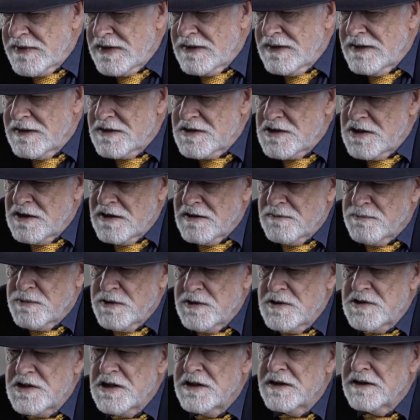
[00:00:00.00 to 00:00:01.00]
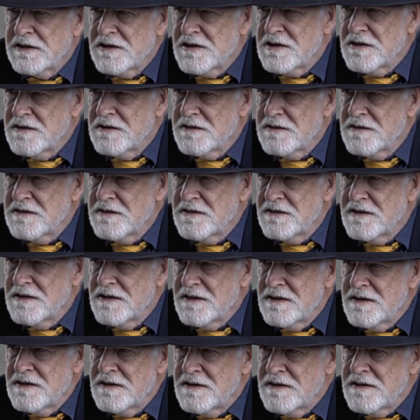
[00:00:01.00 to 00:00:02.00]
entire project,
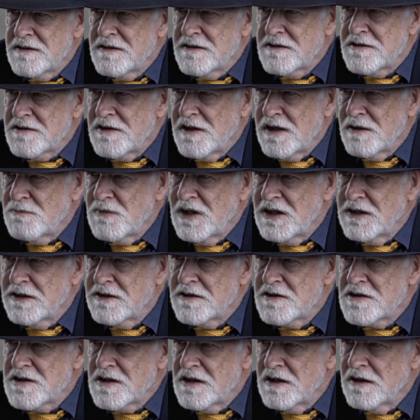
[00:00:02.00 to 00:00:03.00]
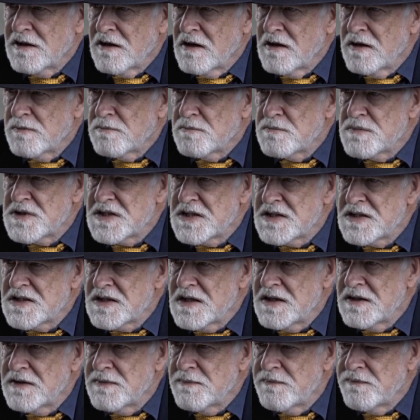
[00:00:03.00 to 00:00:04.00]
timelines, and
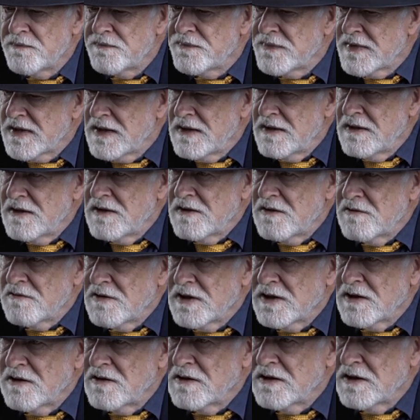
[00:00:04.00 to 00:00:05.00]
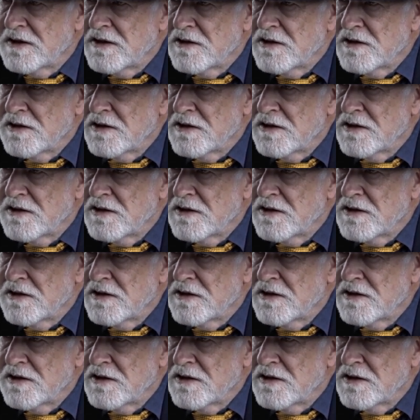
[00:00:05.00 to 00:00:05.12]
clips. We're going to